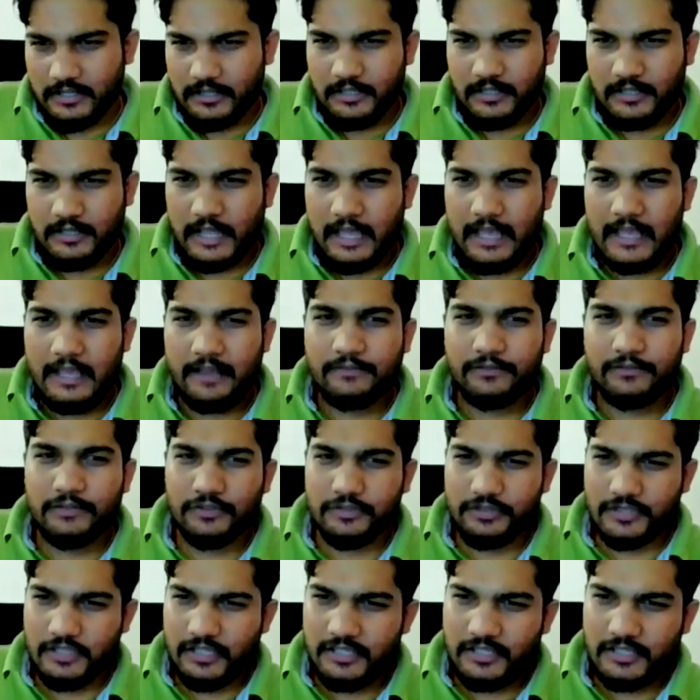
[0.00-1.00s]
are there. I have
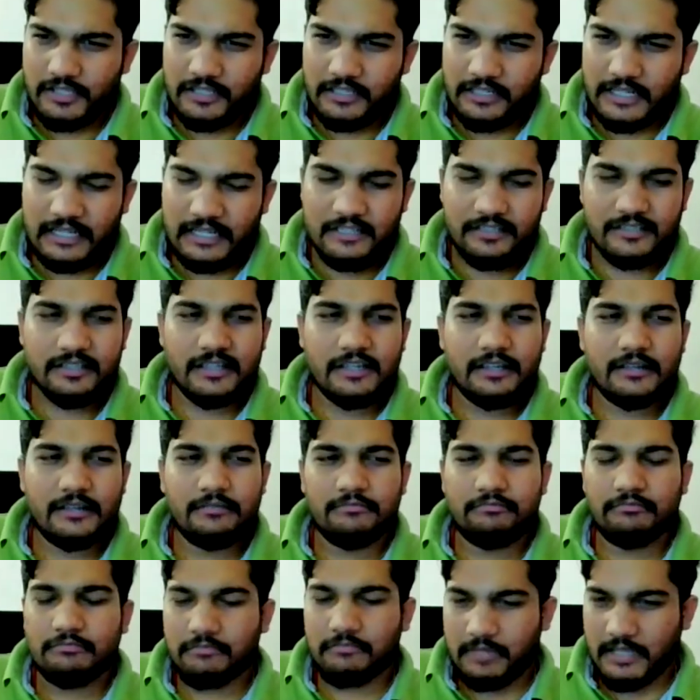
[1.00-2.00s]
those Sanskrit texts,
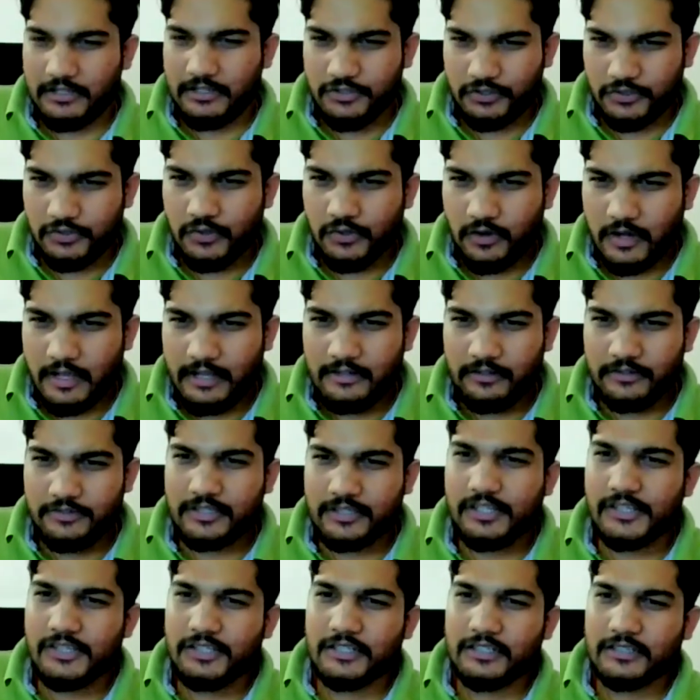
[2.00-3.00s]
and as you know, I know
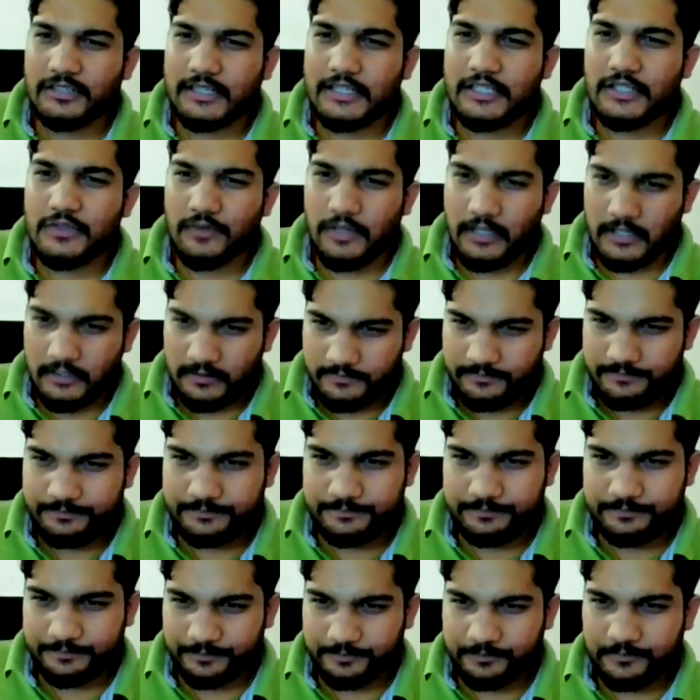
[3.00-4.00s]
Sanskrit as well.
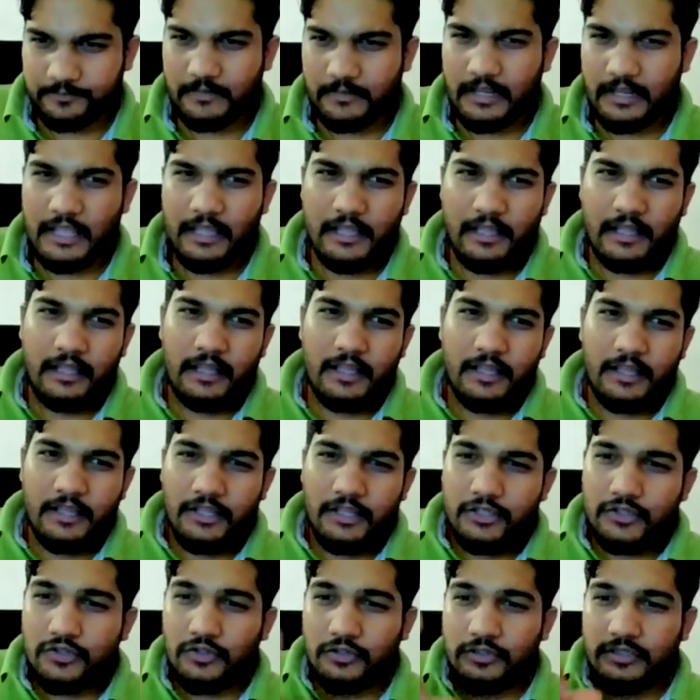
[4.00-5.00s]

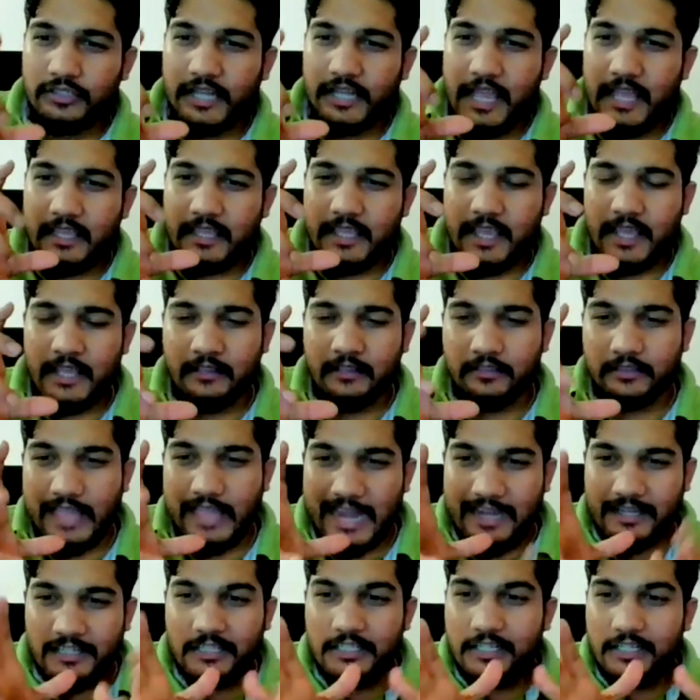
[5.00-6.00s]
So taking
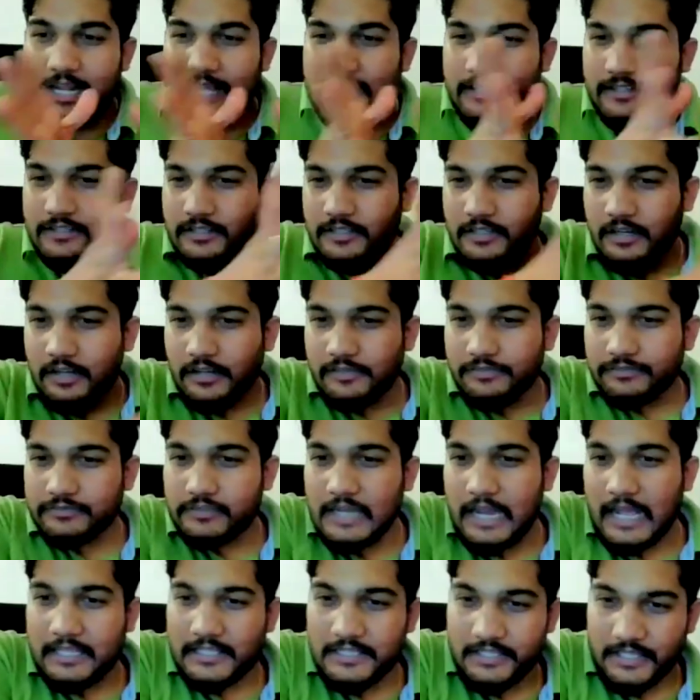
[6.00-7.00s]
that treasure of
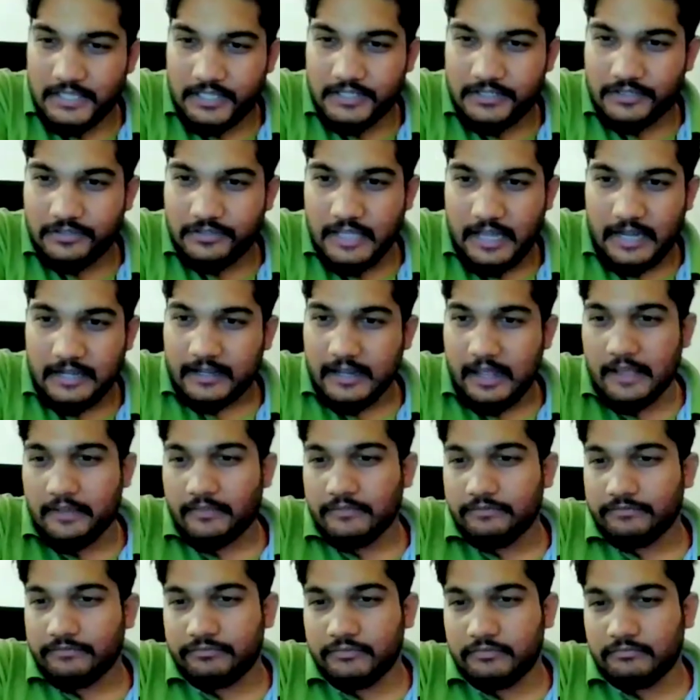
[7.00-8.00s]
classics that
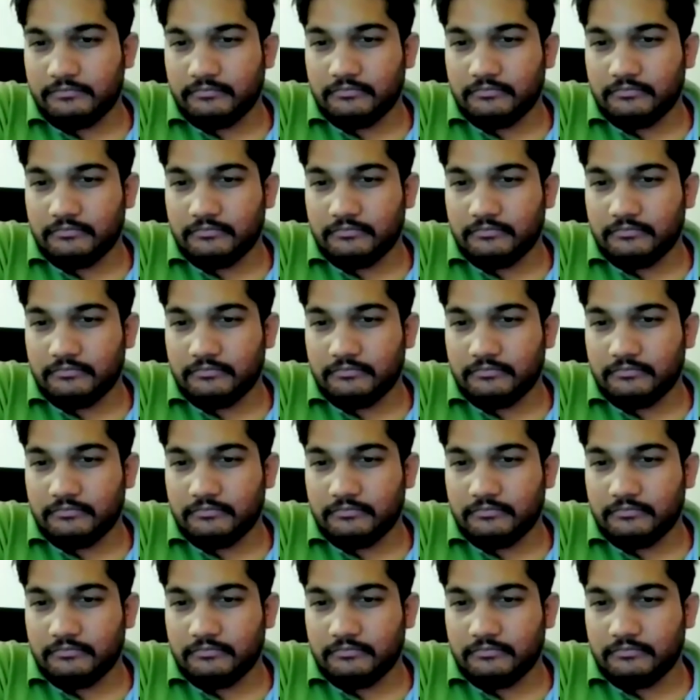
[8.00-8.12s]
have